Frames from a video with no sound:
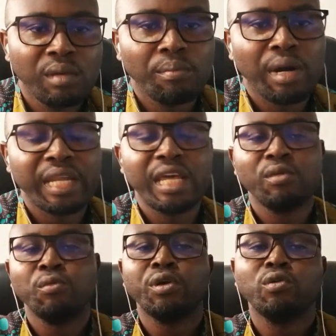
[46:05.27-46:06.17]
But
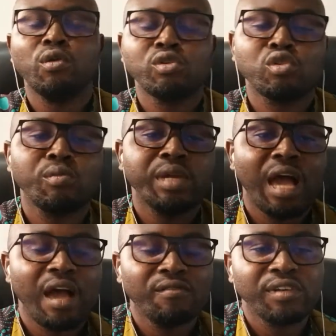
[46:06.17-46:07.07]
then we will also be
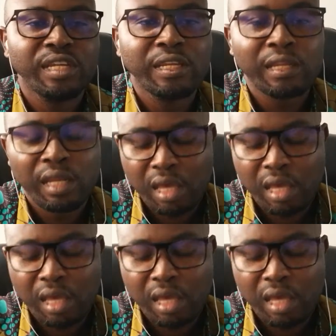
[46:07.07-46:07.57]
having